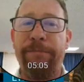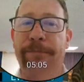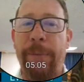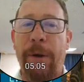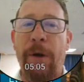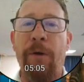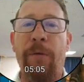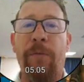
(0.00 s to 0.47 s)

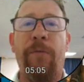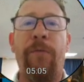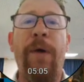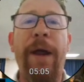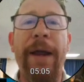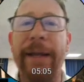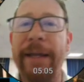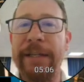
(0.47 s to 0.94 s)
boom,
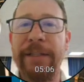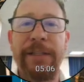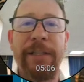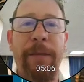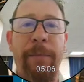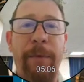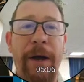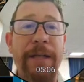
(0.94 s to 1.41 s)
right
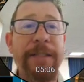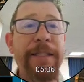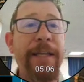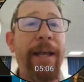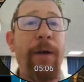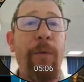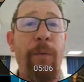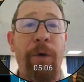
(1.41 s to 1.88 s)
into the boss,
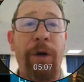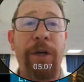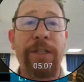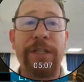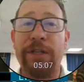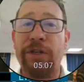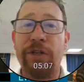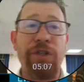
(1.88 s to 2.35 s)
and it
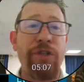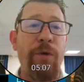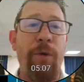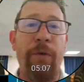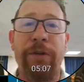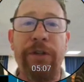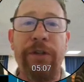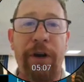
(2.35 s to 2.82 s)
works because there's
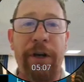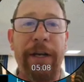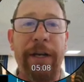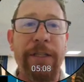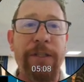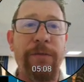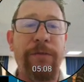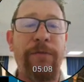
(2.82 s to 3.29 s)
no other
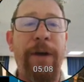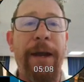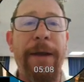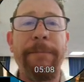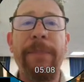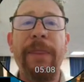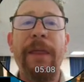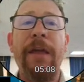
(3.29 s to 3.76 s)
targets,
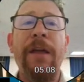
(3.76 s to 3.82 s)
right?